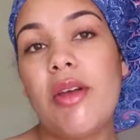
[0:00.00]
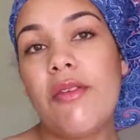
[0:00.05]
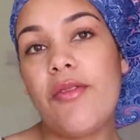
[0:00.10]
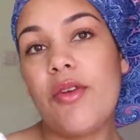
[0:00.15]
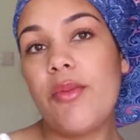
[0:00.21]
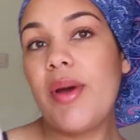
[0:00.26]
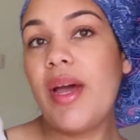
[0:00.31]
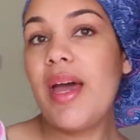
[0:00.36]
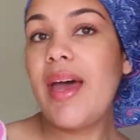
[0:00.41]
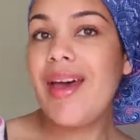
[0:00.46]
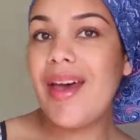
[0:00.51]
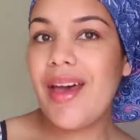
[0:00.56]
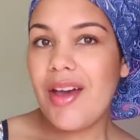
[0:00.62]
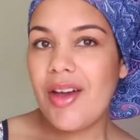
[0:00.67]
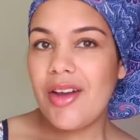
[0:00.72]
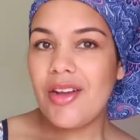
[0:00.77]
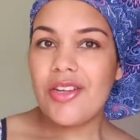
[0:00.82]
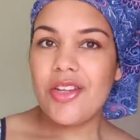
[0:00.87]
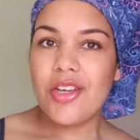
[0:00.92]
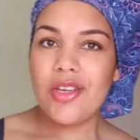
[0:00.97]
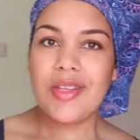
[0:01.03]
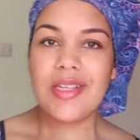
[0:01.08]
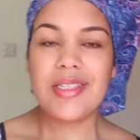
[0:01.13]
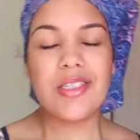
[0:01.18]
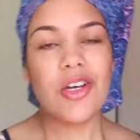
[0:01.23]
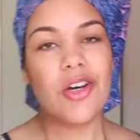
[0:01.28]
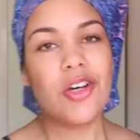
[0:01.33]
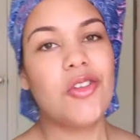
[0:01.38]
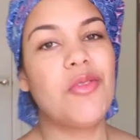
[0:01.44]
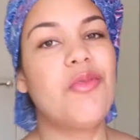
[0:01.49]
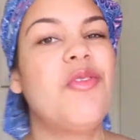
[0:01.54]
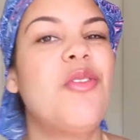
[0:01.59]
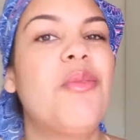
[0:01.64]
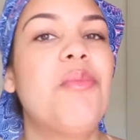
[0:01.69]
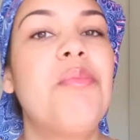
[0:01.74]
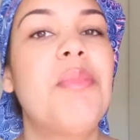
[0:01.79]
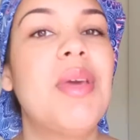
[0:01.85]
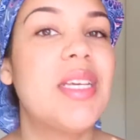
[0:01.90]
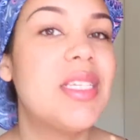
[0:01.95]
that through my hair. I know there's kind of
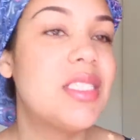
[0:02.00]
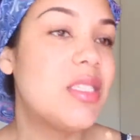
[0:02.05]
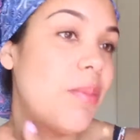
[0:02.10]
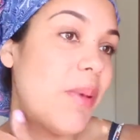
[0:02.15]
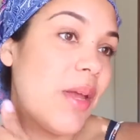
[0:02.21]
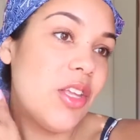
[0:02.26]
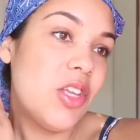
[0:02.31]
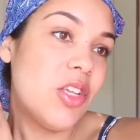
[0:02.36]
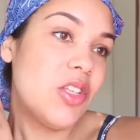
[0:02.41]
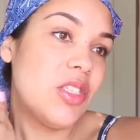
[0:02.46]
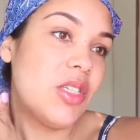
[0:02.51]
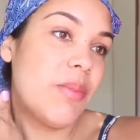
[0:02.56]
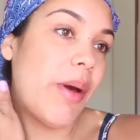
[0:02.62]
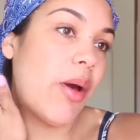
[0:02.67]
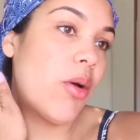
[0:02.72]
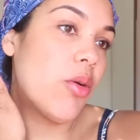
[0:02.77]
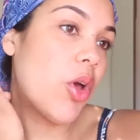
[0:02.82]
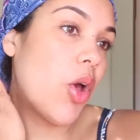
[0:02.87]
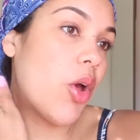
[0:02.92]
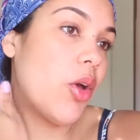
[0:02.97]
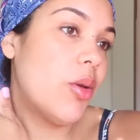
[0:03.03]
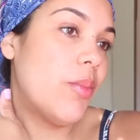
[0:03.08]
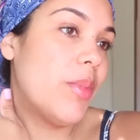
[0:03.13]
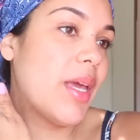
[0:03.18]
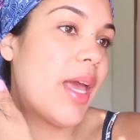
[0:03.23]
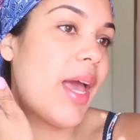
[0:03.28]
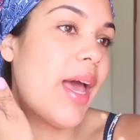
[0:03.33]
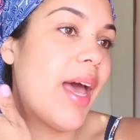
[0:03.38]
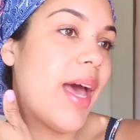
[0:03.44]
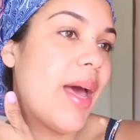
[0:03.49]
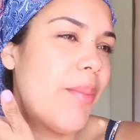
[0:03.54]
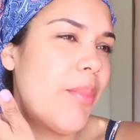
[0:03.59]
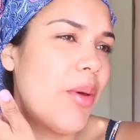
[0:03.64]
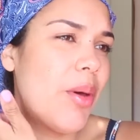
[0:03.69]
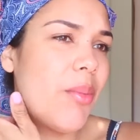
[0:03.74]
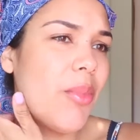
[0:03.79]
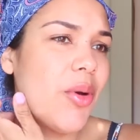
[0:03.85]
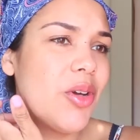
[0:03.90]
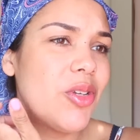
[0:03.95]
mixed opinions about combing hair,
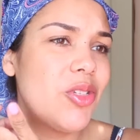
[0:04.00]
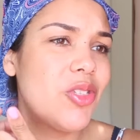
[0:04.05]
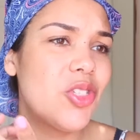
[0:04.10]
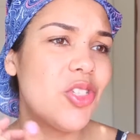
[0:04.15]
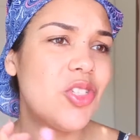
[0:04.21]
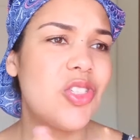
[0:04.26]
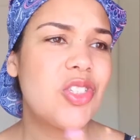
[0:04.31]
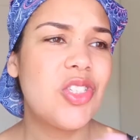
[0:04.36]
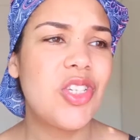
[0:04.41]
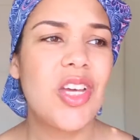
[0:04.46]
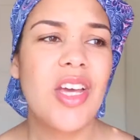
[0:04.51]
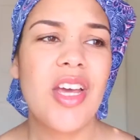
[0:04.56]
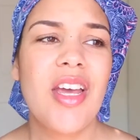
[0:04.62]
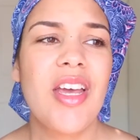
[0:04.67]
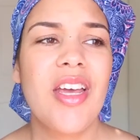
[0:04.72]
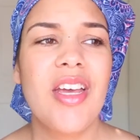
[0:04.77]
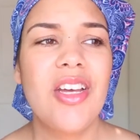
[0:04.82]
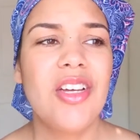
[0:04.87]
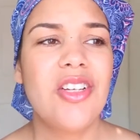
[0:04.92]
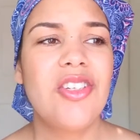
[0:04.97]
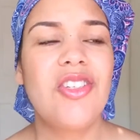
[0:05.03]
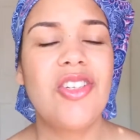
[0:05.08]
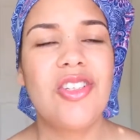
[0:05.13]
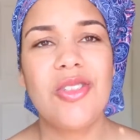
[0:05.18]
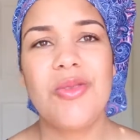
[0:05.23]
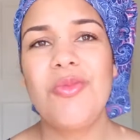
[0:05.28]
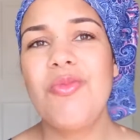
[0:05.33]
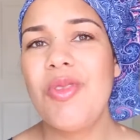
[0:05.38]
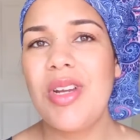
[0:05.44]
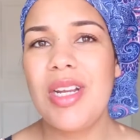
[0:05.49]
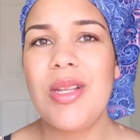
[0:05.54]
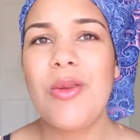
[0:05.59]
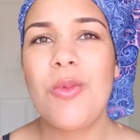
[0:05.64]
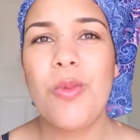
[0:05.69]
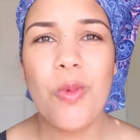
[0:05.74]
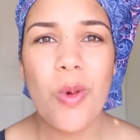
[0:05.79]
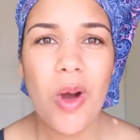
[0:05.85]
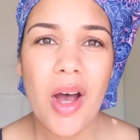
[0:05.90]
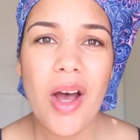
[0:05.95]
but mine just doesn't
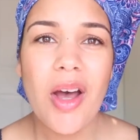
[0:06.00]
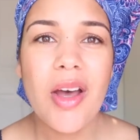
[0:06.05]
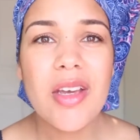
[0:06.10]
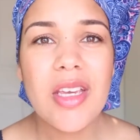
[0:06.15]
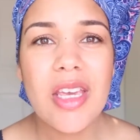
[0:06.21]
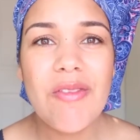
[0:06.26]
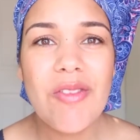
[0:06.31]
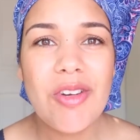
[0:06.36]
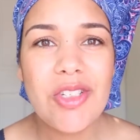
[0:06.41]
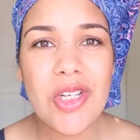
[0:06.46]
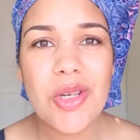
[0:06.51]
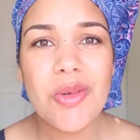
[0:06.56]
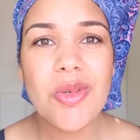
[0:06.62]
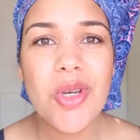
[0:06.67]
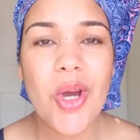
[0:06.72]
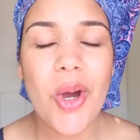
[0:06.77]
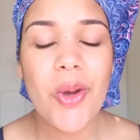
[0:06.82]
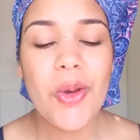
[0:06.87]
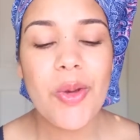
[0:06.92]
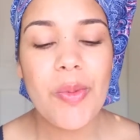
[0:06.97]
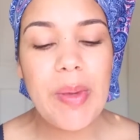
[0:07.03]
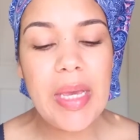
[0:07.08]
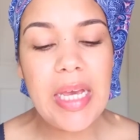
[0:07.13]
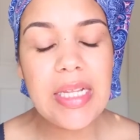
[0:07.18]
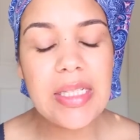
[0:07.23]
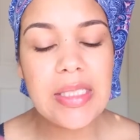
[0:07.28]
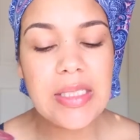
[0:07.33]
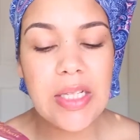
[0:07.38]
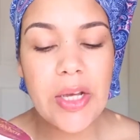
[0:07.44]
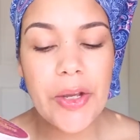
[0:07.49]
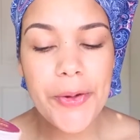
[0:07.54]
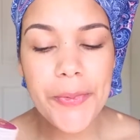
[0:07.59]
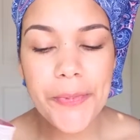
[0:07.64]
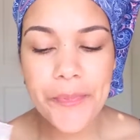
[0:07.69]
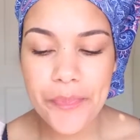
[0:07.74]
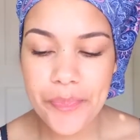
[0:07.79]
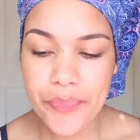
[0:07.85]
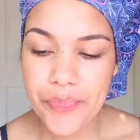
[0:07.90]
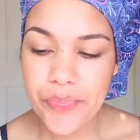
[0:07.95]
really work if I don't comb it. So
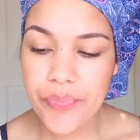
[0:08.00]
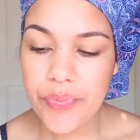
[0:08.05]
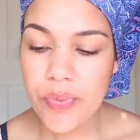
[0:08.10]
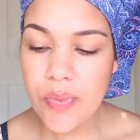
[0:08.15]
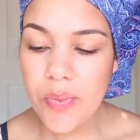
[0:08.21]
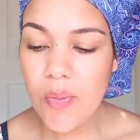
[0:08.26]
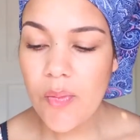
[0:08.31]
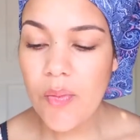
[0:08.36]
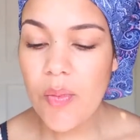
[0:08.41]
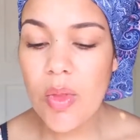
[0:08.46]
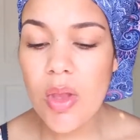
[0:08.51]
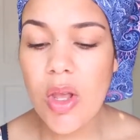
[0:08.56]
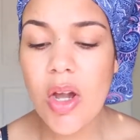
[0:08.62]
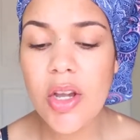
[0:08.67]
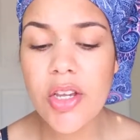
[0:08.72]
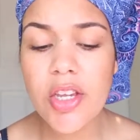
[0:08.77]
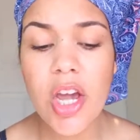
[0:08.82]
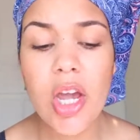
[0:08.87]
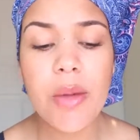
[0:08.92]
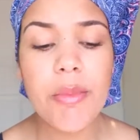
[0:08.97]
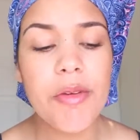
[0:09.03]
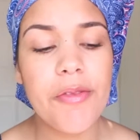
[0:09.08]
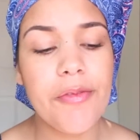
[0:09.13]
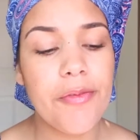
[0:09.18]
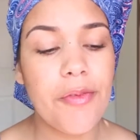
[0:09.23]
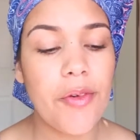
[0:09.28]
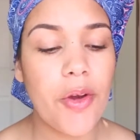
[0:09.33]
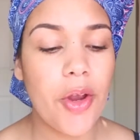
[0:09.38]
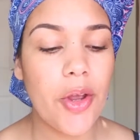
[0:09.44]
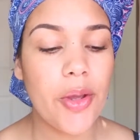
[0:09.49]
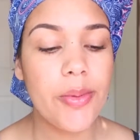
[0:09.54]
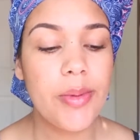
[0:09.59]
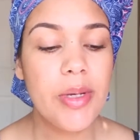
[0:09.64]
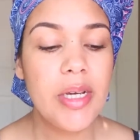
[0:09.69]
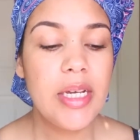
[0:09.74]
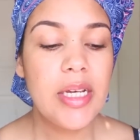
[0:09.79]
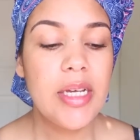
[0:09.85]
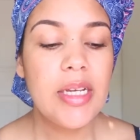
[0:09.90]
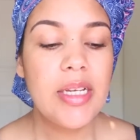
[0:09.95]
I comb it through,
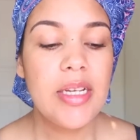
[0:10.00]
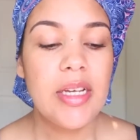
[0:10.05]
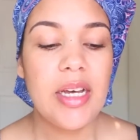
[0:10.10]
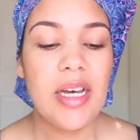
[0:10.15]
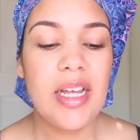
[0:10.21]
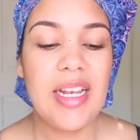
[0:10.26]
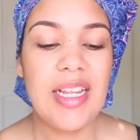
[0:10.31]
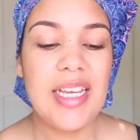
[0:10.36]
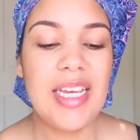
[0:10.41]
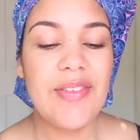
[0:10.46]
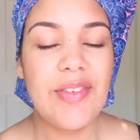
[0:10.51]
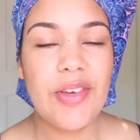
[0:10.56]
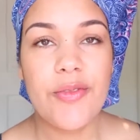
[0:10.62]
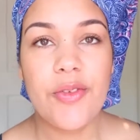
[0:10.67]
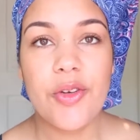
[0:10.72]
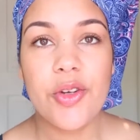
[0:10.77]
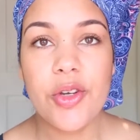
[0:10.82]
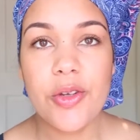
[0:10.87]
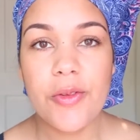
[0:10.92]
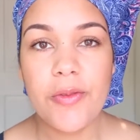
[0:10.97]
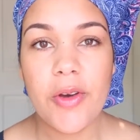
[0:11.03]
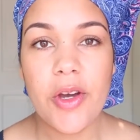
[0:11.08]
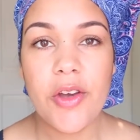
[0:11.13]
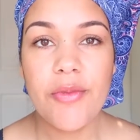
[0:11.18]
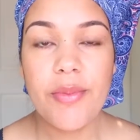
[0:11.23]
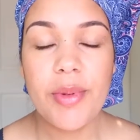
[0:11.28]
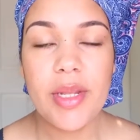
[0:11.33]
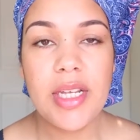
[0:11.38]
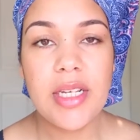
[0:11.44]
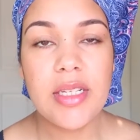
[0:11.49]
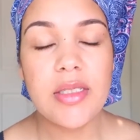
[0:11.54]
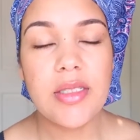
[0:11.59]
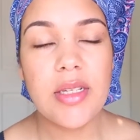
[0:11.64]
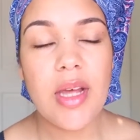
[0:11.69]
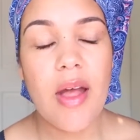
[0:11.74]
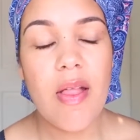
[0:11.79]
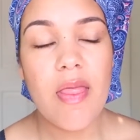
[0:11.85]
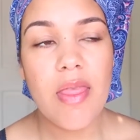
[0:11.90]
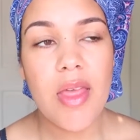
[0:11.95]
I leave it for a good five
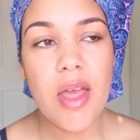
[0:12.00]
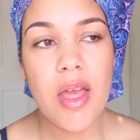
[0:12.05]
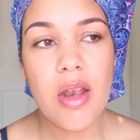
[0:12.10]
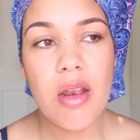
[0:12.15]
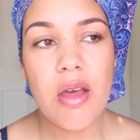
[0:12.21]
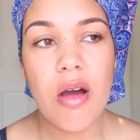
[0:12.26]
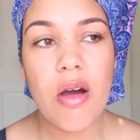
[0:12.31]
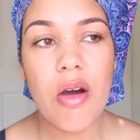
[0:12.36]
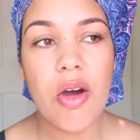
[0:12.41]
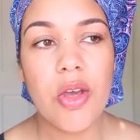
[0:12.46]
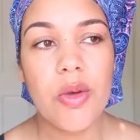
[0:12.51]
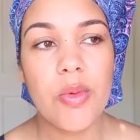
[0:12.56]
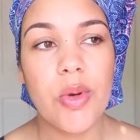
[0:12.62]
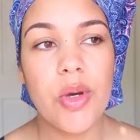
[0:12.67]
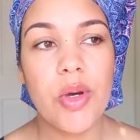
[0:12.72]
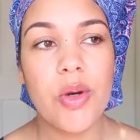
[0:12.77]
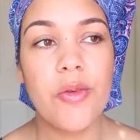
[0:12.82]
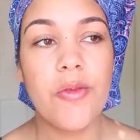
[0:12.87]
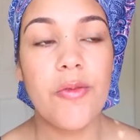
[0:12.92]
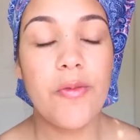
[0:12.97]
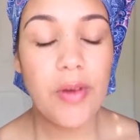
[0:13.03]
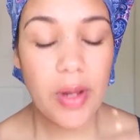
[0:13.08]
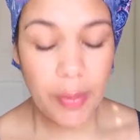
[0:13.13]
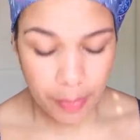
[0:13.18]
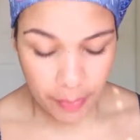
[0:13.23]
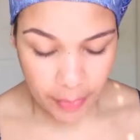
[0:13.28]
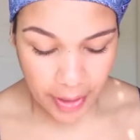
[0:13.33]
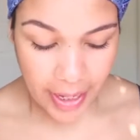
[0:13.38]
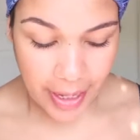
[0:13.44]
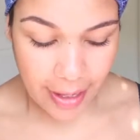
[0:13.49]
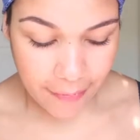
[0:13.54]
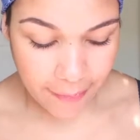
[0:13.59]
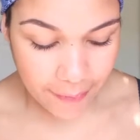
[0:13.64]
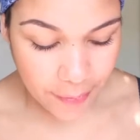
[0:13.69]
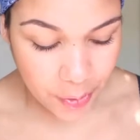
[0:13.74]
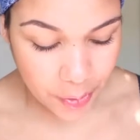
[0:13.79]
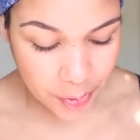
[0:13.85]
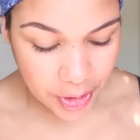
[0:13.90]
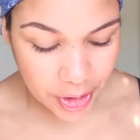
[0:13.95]
minutes, and then I will flip my hair
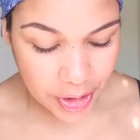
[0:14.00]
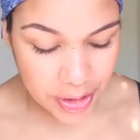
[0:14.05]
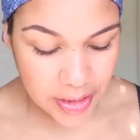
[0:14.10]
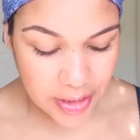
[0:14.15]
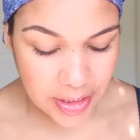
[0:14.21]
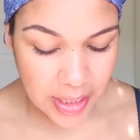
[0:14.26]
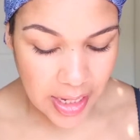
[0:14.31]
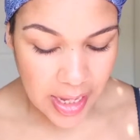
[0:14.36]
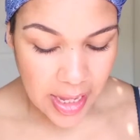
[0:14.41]
forward